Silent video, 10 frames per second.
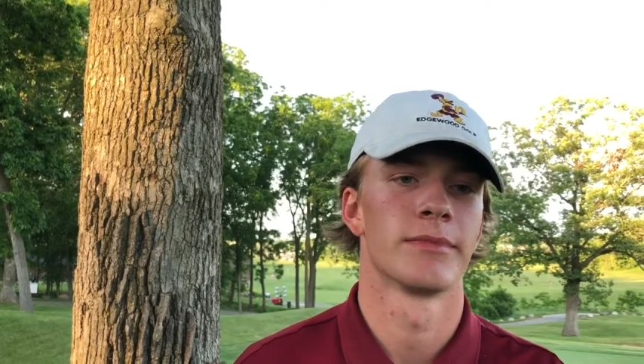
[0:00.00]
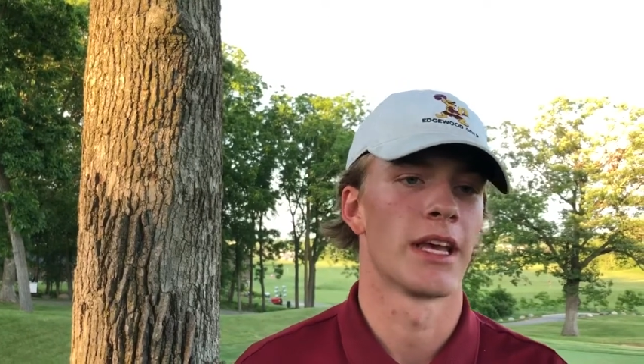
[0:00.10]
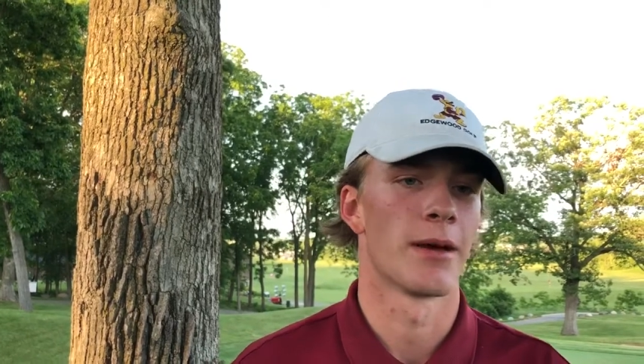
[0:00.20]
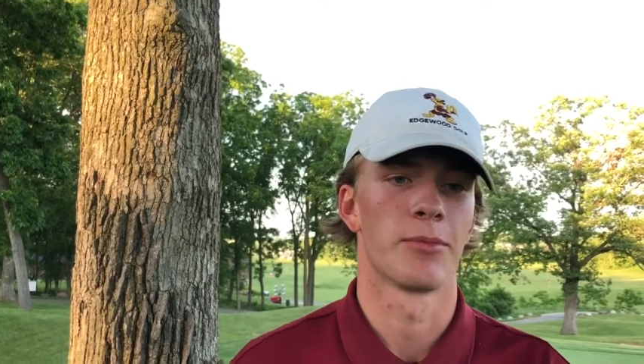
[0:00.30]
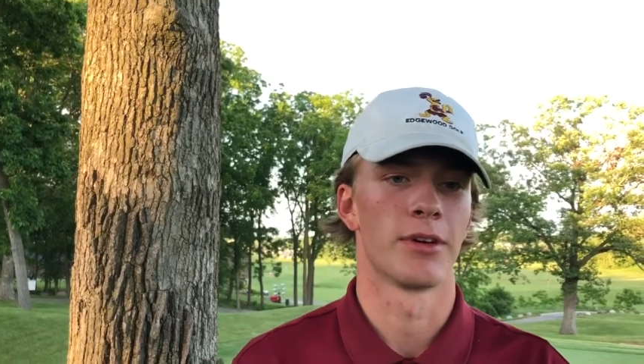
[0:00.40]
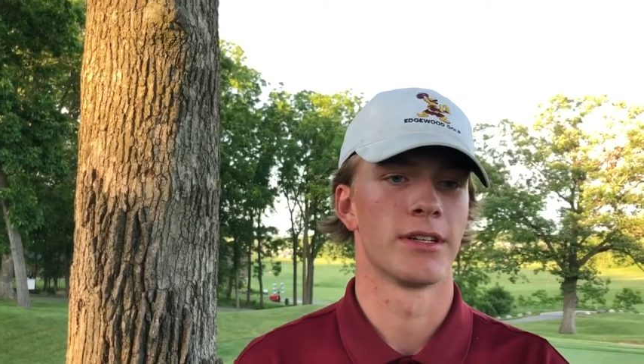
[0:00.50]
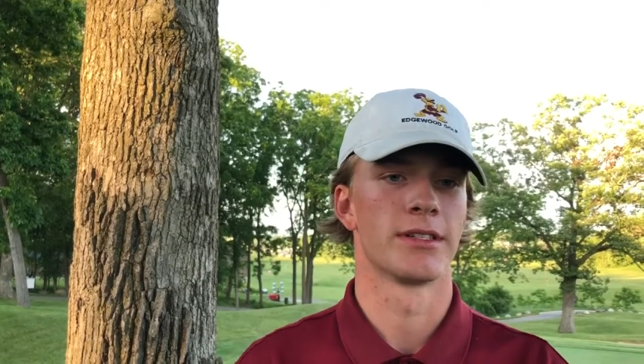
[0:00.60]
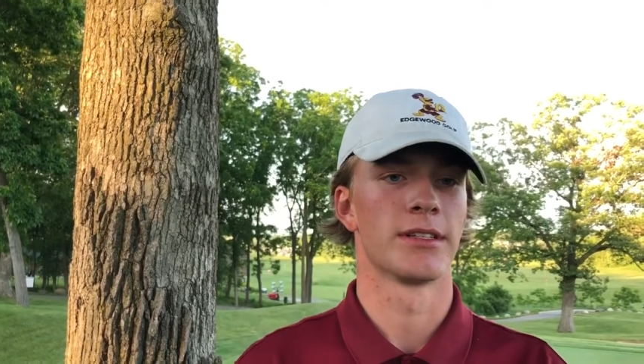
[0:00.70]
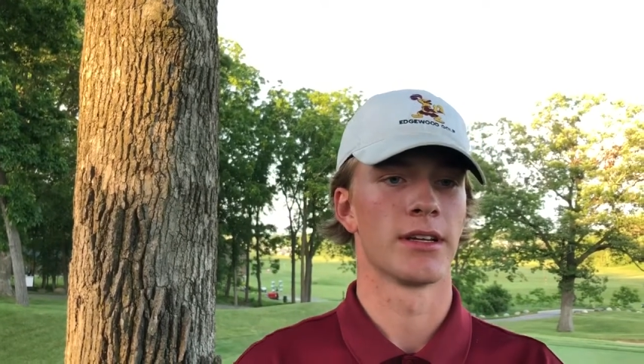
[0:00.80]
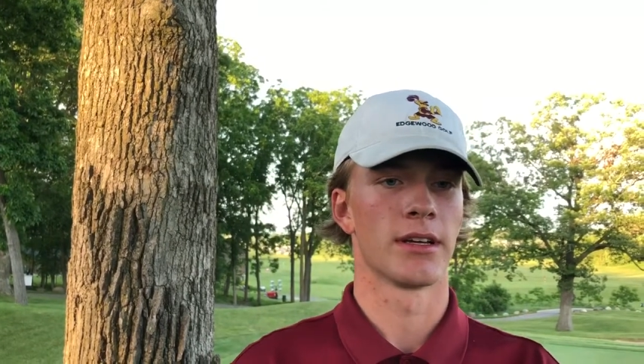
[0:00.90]
gap
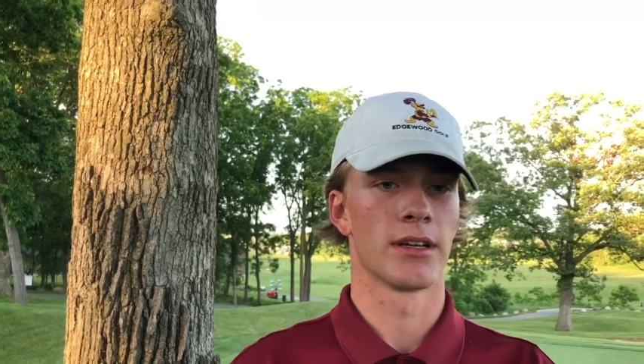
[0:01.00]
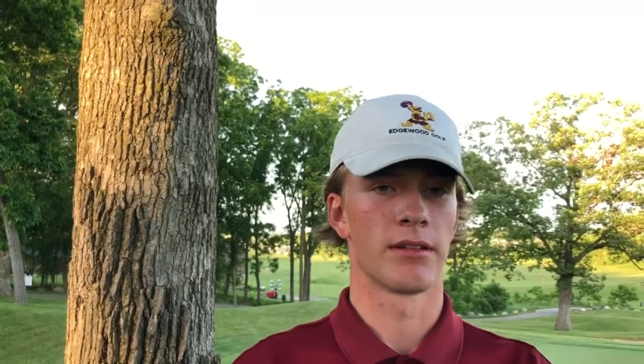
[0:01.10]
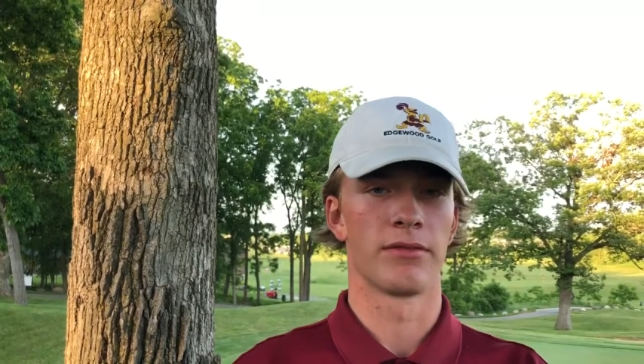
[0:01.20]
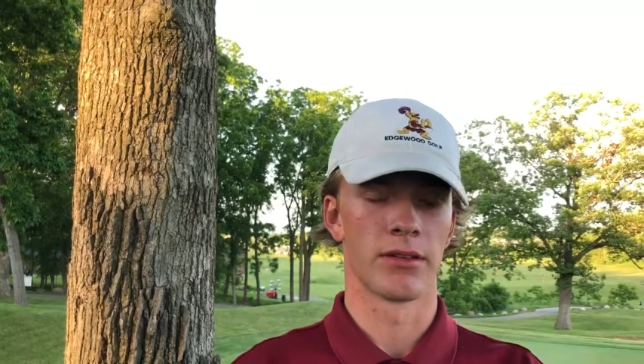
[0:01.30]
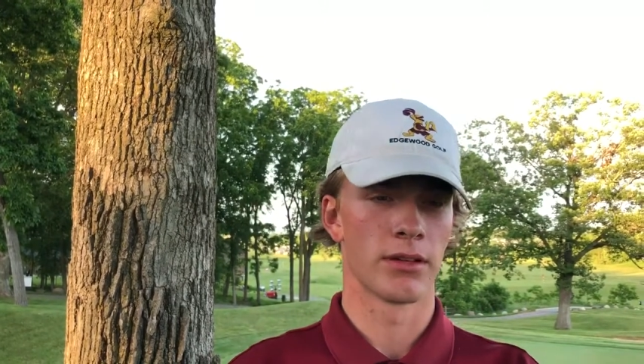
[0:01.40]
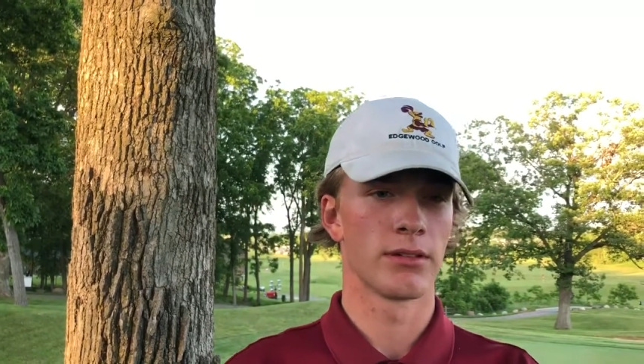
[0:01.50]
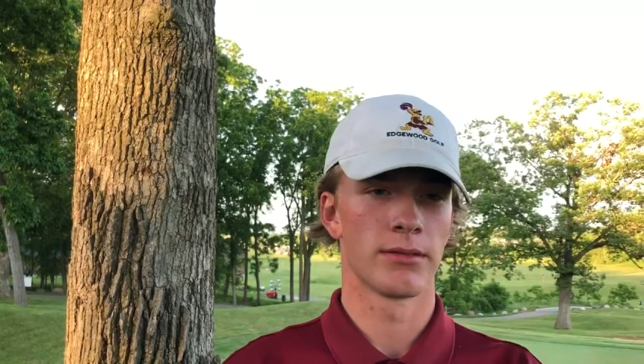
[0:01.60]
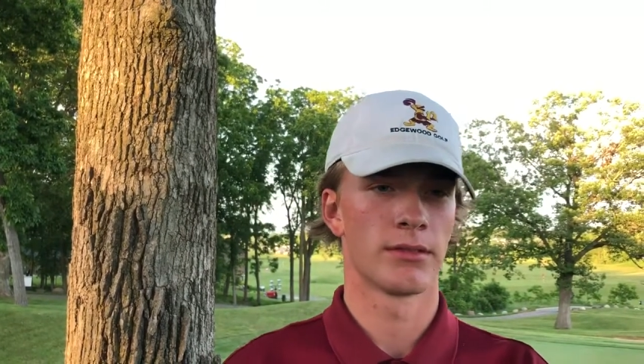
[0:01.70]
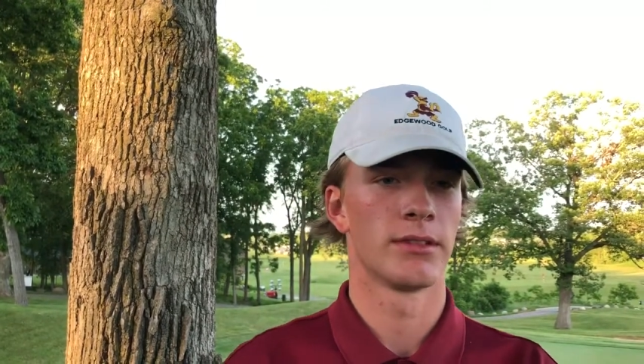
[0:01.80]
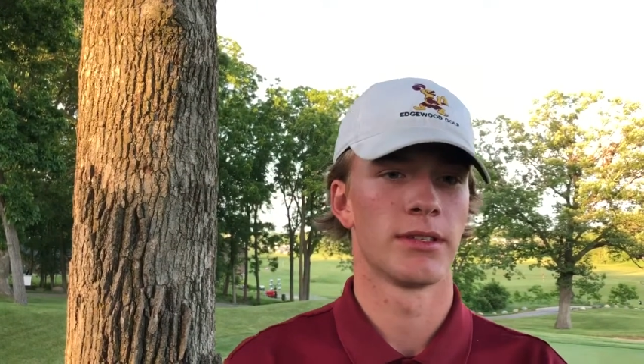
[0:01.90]
wedged a foot.
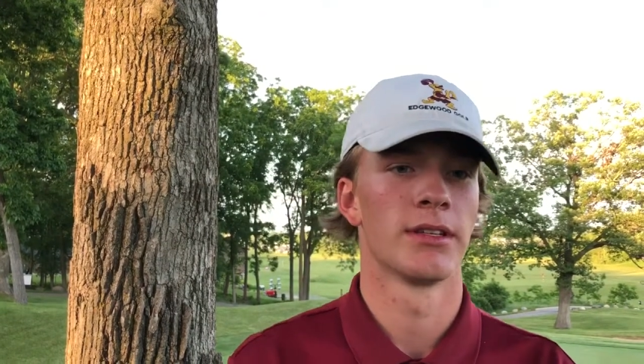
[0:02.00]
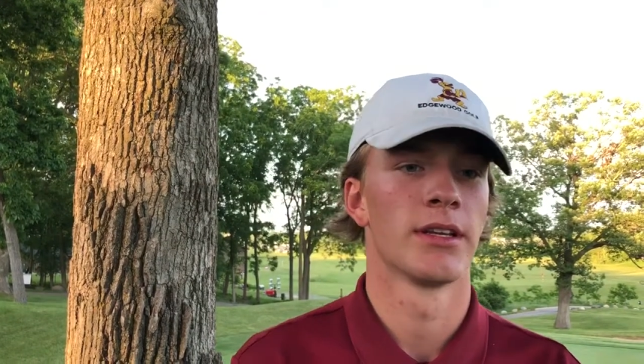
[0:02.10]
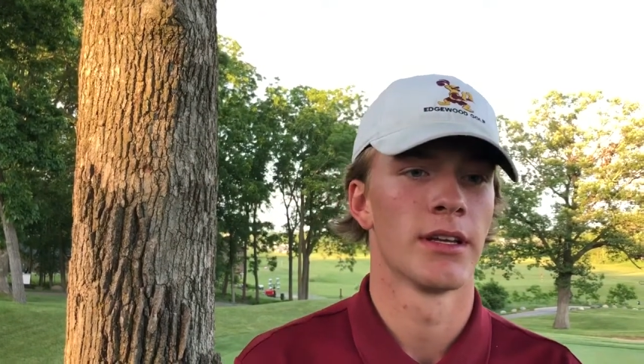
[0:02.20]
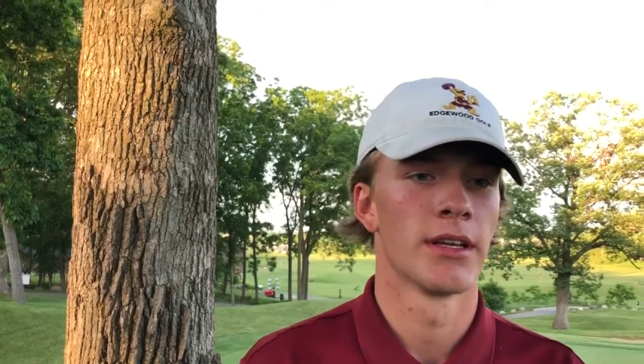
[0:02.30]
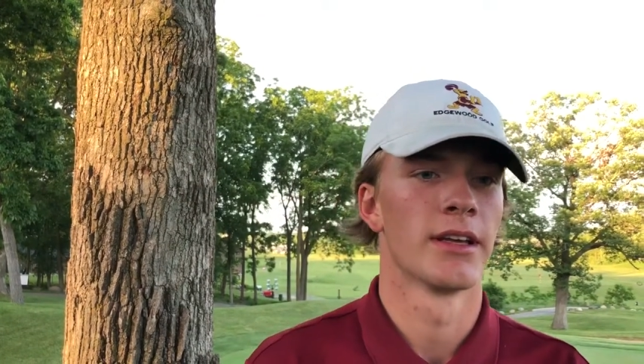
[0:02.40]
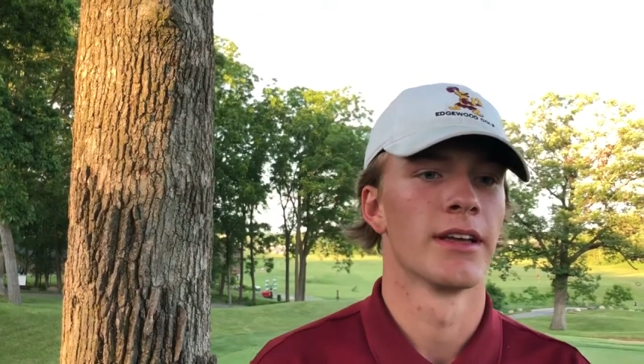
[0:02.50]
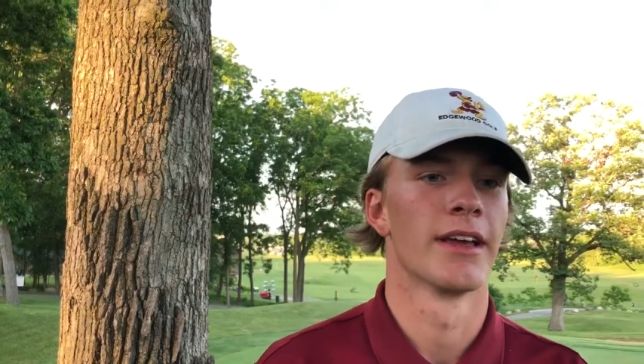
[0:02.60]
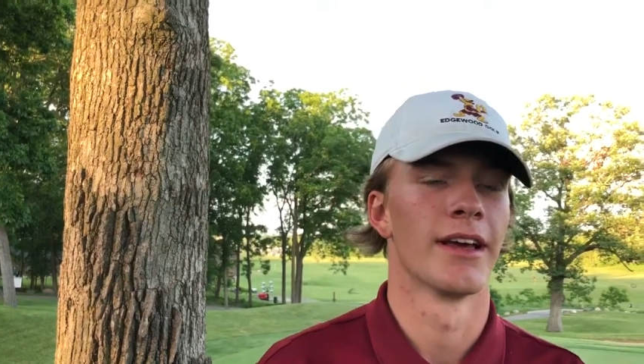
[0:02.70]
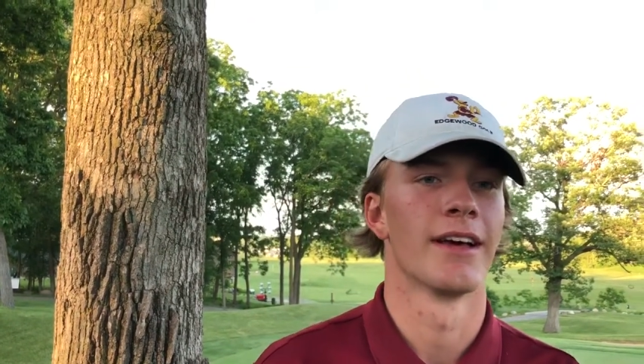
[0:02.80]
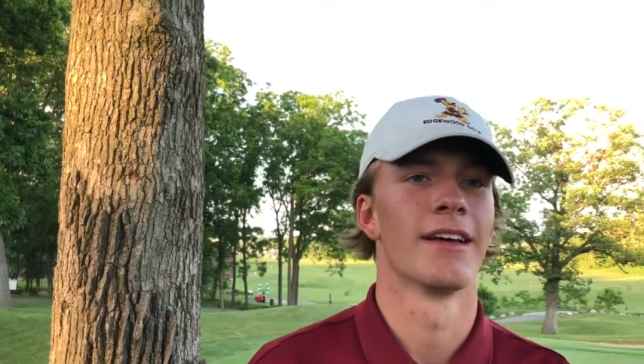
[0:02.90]
Really?
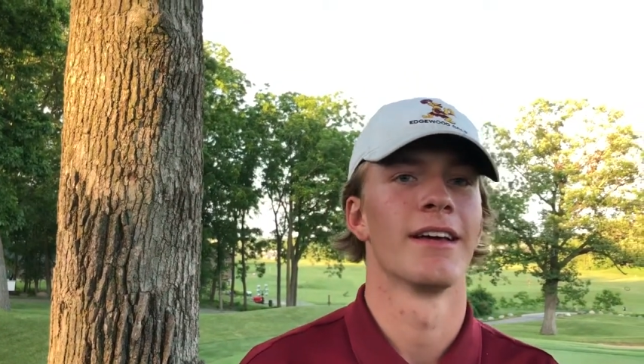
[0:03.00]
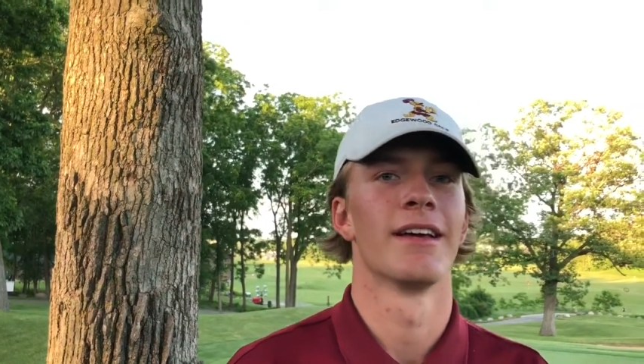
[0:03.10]
Yeah.